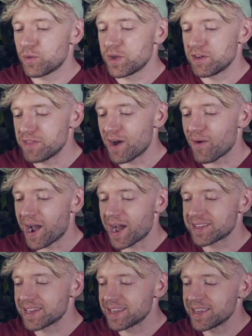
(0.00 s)
We have now
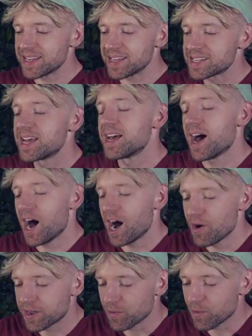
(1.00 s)
added in this.
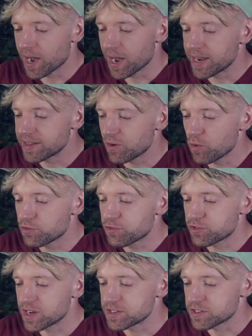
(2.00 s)
Oh, okay, wait, I need to
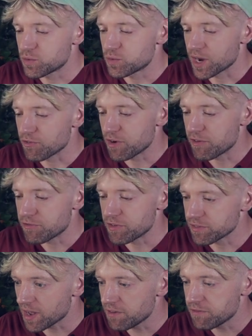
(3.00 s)
also change this quick
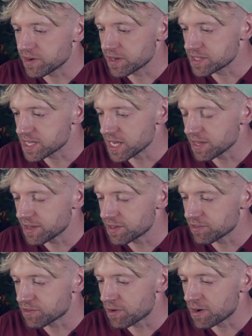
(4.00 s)
reference. How funny is that?
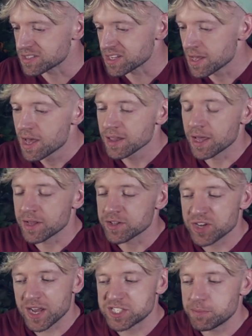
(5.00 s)
This is crazy. Like
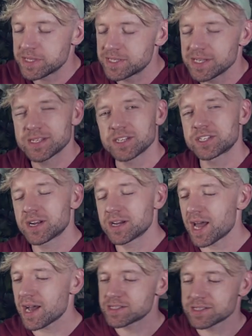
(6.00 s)
ChatGPT says, you know,
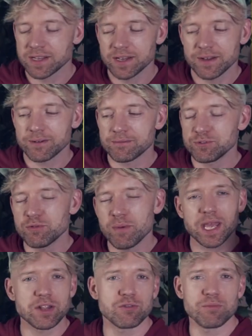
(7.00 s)
guys, you're
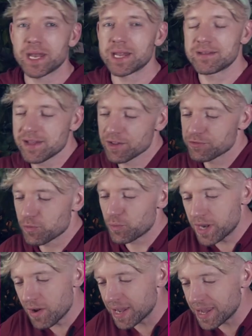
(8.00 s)
making too many deals.
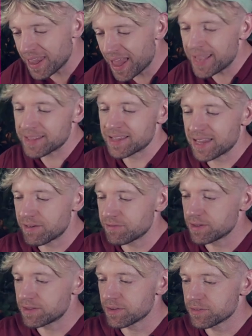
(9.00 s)
We don't like the
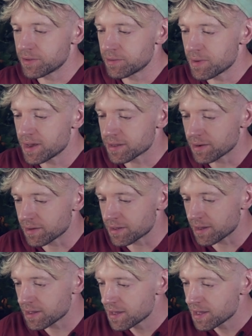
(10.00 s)
level of deals that you're making,
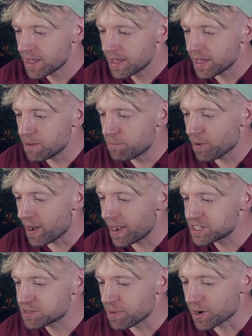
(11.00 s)
okay? Input
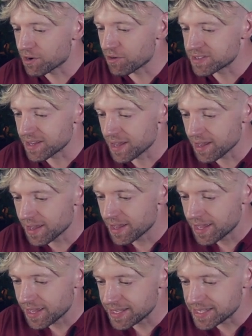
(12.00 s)
HTML creator there.
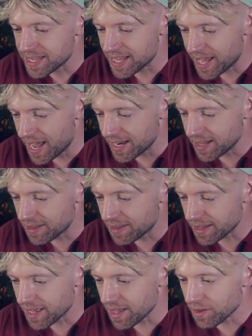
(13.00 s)
Is there
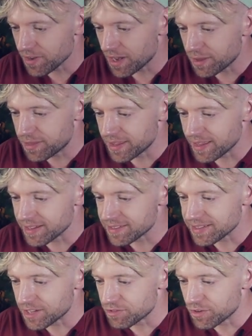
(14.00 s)
anything else? I think
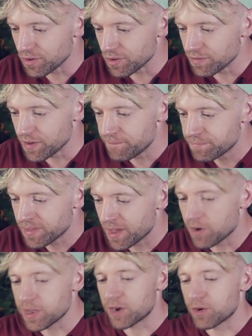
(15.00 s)
that's literally all of it.
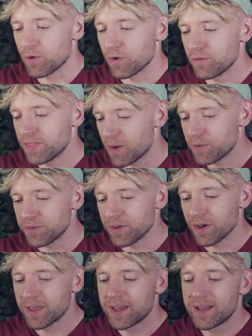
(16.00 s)
Okay, cool. Now we're
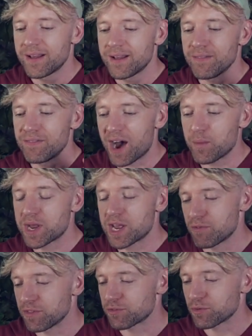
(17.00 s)
done. Now we
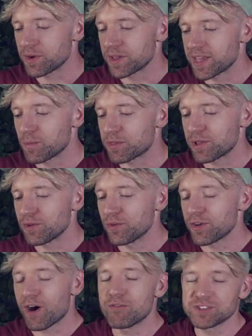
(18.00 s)
can run this one again with
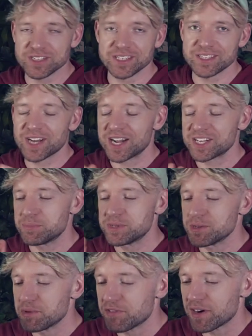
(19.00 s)
Claude. Obviously,
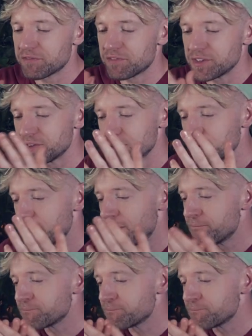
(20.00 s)
ChatGPT will be fine for you.